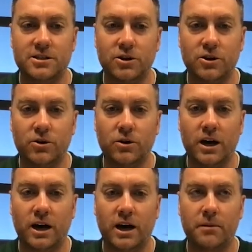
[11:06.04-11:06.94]
to
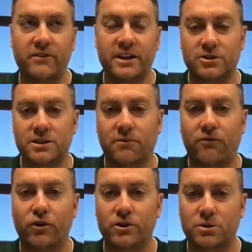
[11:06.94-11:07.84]
um, eventually some
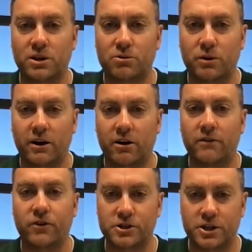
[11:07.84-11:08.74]
4-3-3 or a
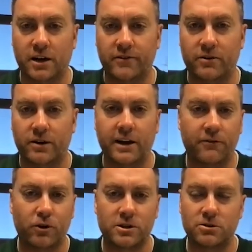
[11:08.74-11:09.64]
version of it, right?
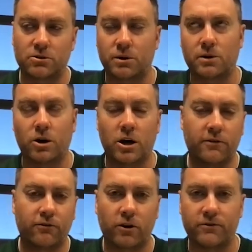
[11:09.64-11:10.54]
Yep. A 4-2-3-1, a
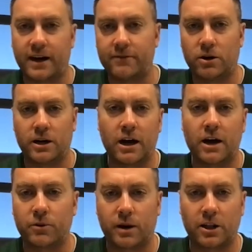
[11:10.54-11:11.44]
4-5-1,
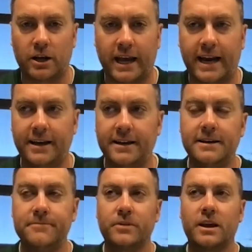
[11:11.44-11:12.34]
however you want to look at it.
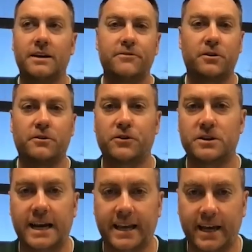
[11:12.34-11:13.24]
Yep. For for
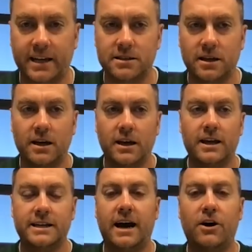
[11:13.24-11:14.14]
decades.
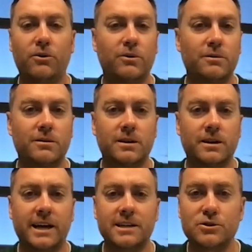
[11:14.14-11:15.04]
Now,
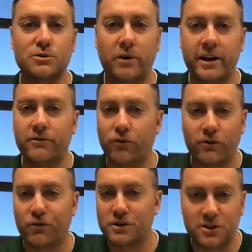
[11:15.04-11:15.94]
guess who's playing a
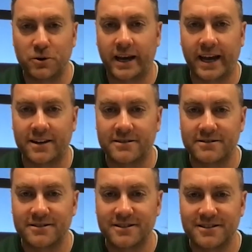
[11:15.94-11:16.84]
4-4-2 again?
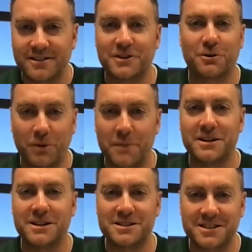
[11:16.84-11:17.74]
Your
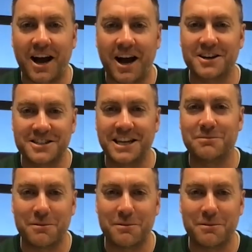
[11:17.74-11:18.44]
yes. soccer team